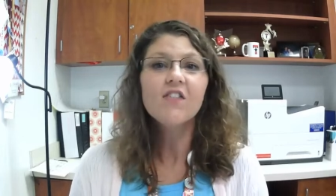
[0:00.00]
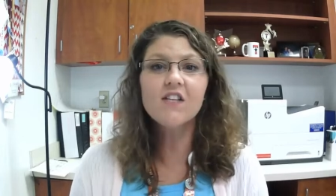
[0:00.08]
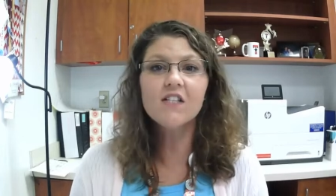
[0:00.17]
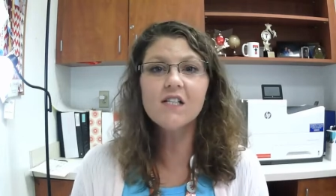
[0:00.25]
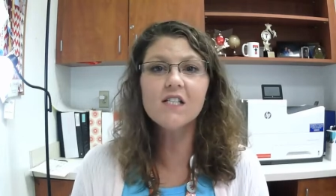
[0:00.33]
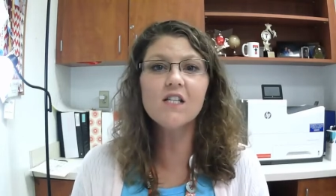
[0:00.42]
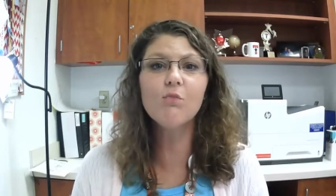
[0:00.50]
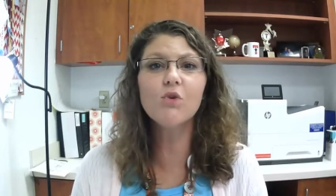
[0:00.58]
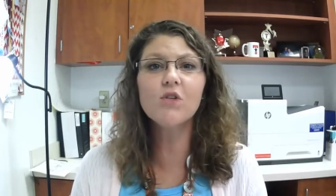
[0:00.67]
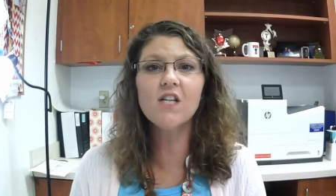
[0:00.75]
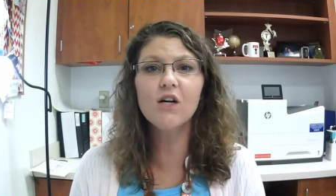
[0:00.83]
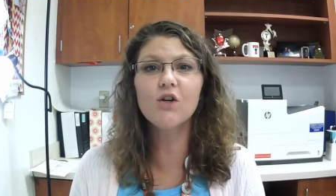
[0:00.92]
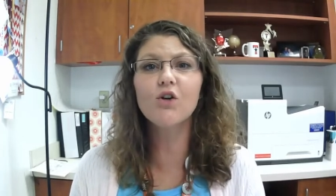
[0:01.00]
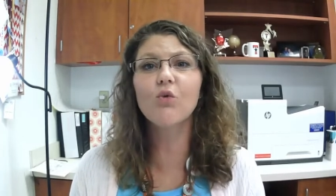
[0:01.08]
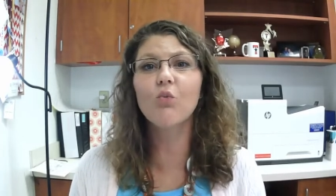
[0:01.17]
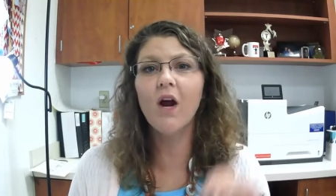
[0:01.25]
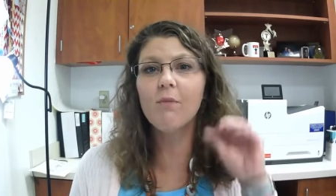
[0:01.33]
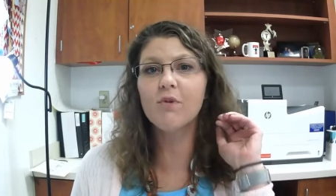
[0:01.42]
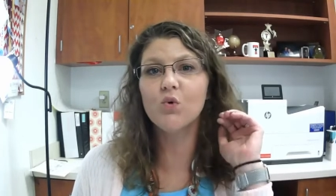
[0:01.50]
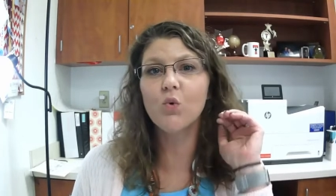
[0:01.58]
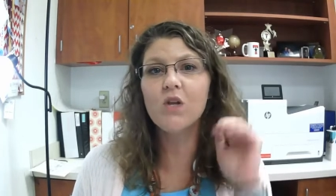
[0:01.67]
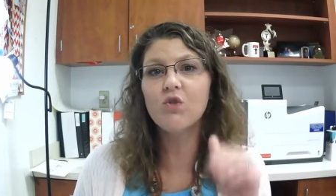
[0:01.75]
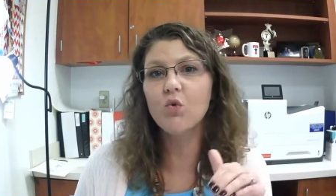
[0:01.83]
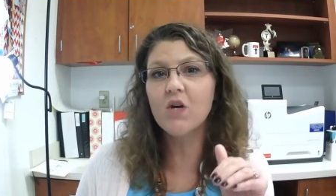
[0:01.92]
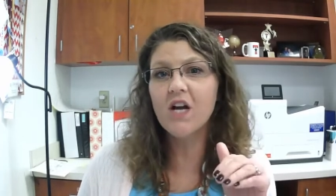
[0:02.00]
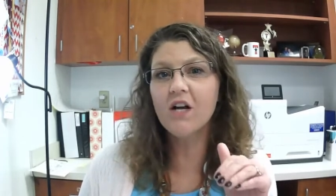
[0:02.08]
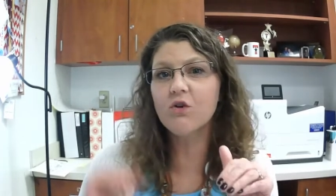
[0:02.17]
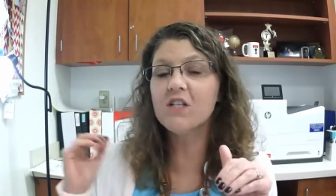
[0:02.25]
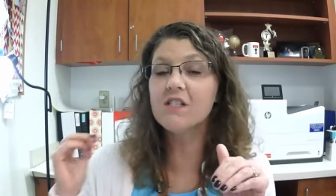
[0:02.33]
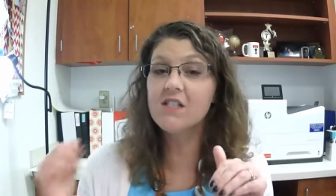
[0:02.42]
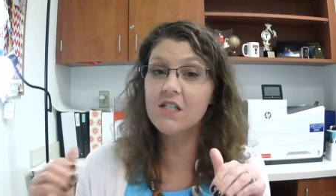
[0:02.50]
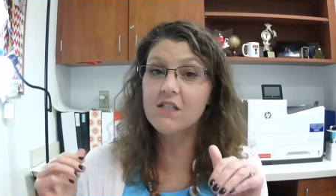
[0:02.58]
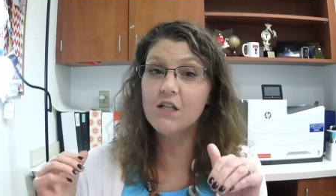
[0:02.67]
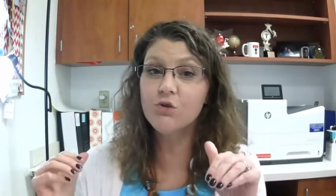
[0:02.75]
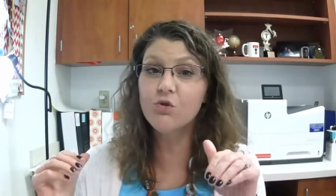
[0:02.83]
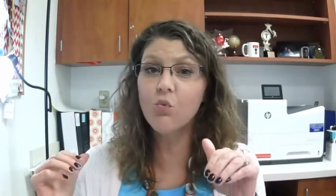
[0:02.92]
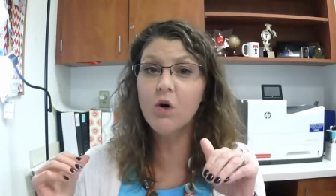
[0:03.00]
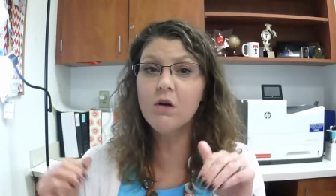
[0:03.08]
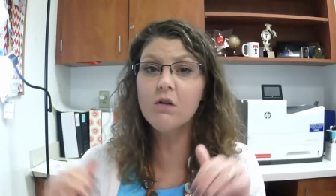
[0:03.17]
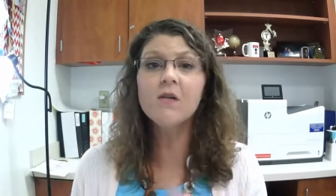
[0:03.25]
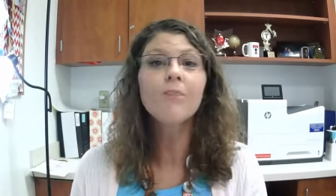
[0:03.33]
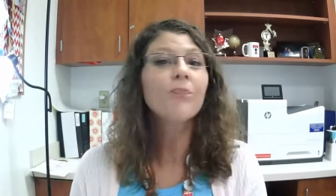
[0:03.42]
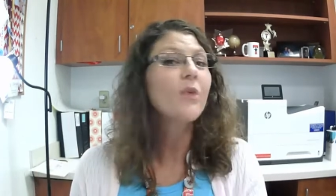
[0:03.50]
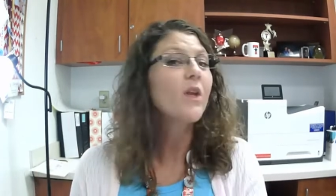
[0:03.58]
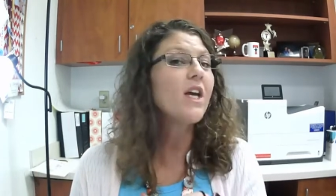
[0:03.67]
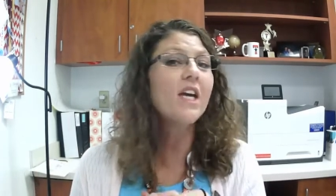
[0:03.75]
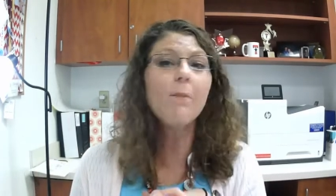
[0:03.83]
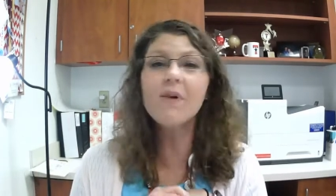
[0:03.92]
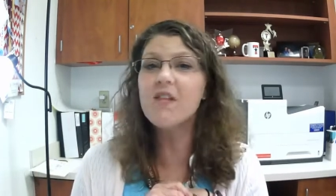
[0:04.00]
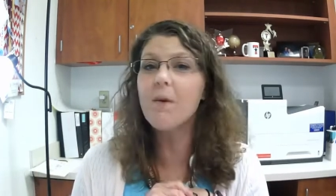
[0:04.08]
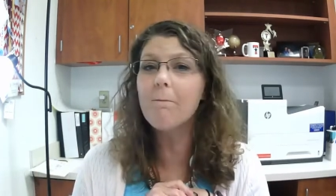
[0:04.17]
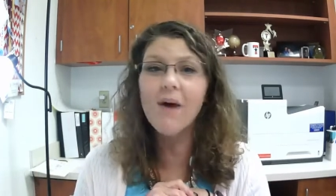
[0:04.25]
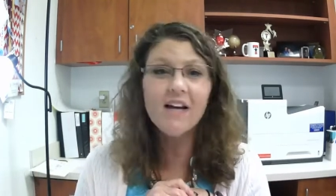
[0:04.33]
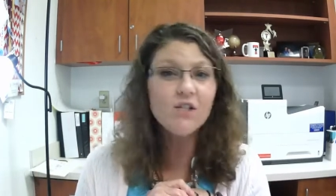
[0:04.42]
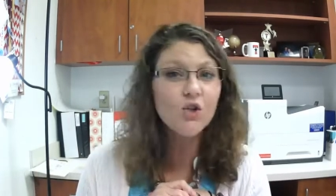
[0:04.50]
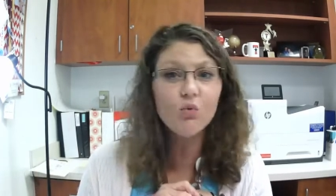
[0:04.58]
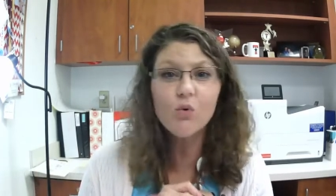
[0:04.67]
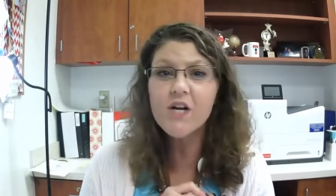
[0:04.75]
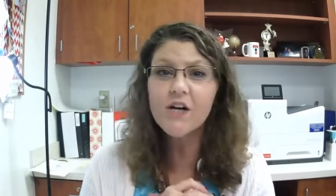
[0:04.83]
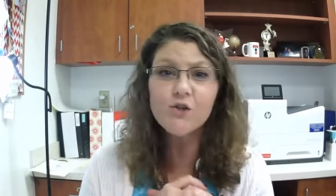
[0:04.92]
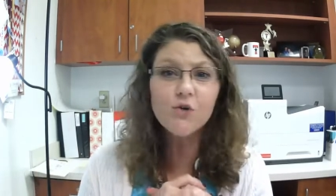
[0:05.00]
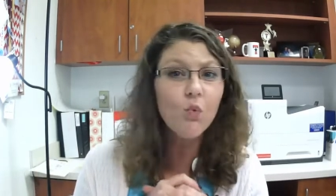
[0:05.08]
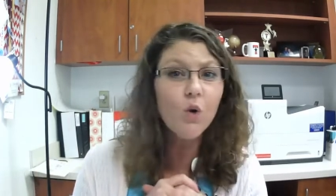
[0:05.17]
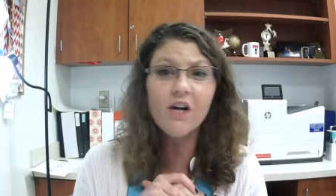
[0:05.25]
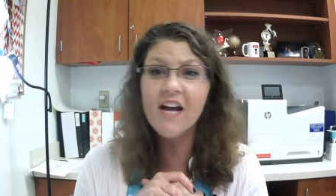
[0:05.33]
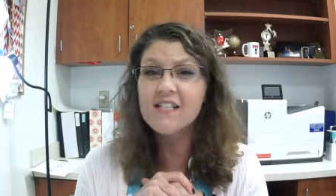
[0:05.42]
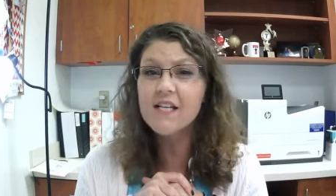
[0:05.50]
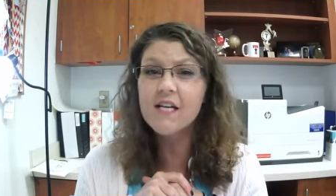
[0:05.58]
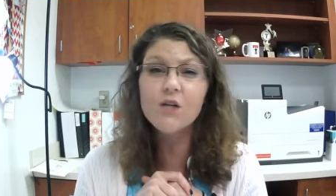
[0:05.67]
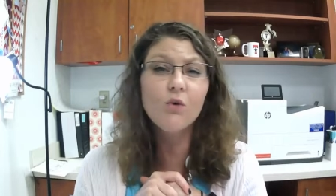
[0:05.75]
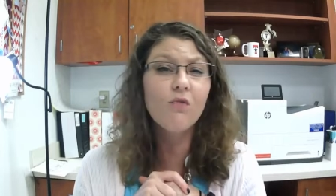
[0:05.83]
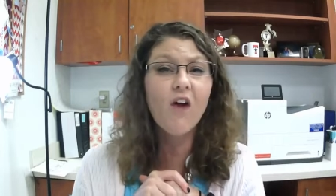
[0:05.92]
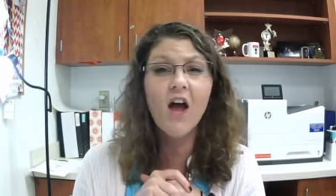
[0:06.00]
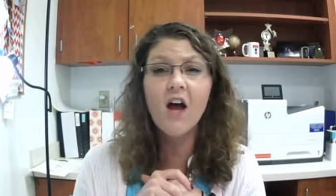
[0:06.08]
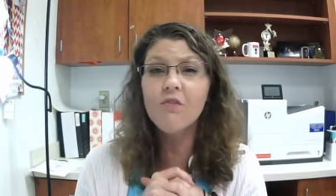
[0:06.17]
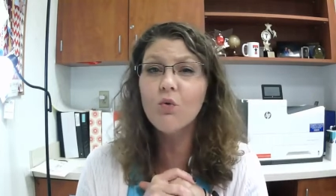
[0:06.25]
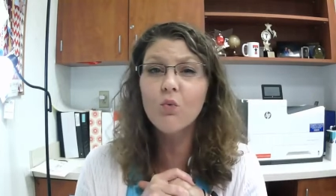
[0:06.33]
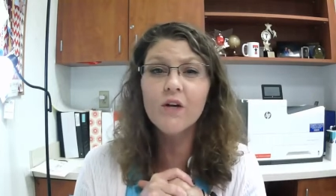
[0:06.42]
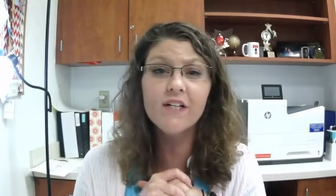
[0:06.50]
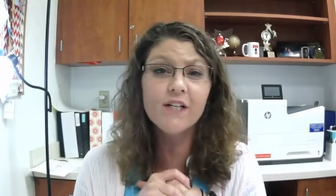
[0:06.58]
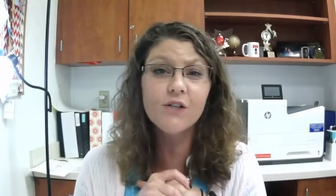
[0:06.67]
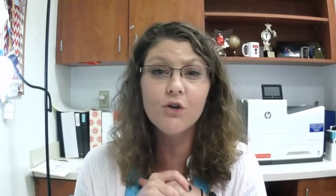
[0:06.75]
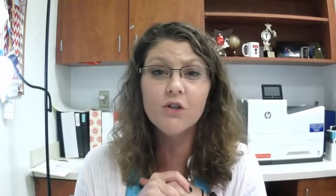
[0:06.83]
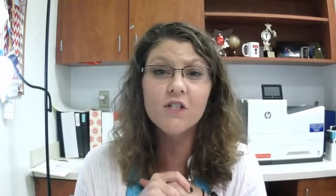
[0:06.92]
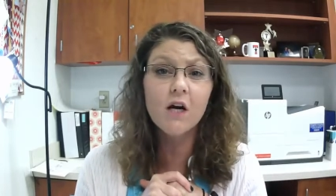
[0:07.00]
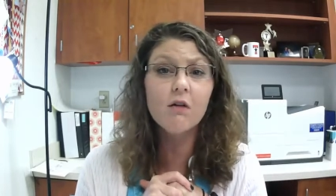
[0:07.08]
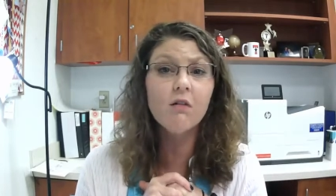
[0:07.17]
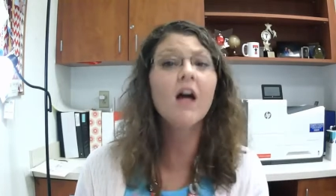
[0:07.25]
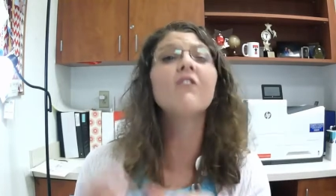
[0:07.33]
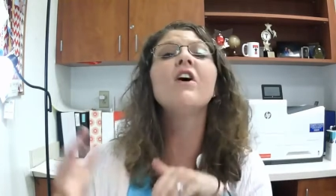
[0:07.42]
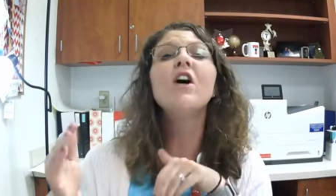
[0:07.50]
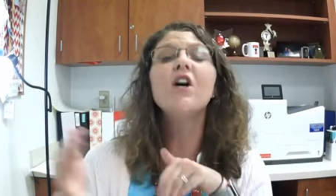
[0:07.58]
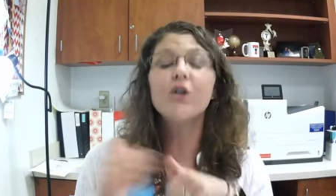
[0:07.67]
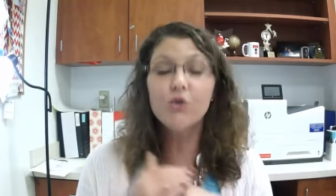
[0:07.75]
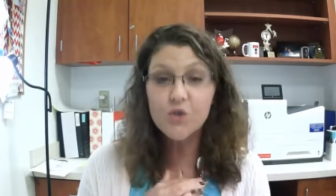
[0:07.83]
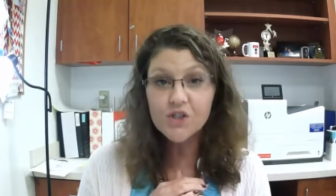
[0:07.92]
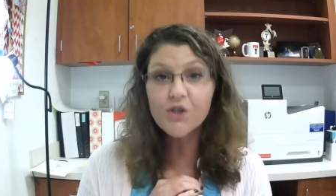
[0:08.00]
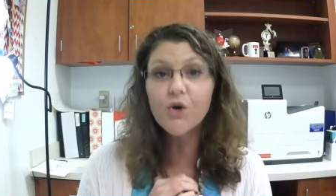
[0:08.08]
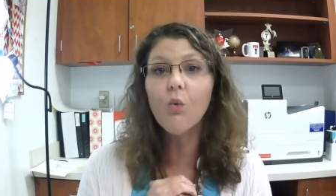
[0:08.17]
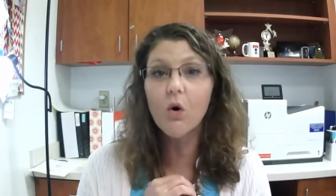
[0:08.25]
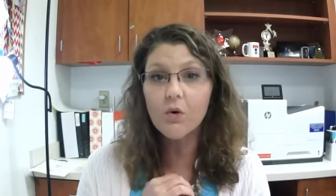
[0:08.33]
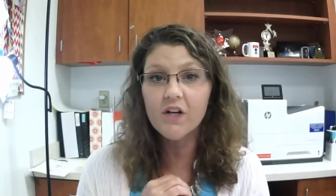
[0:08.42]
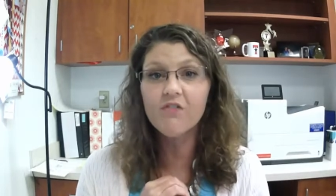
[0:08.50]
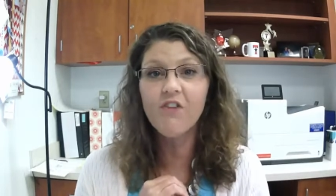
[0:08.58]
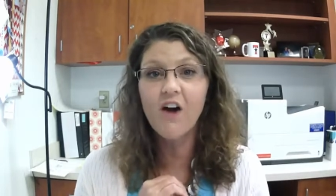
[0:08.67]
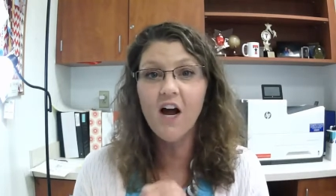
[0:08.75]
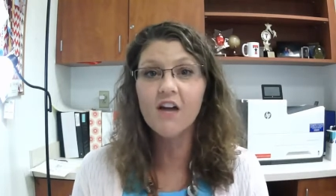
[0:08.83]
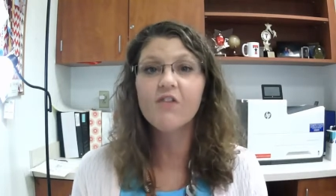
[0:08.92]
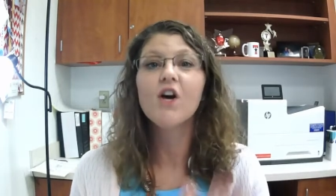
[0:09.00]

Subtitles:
The system will tell you to write between 300 and 600 words. It can be the best 300-word essay you have ever written in your entire life. You still won't get a 5.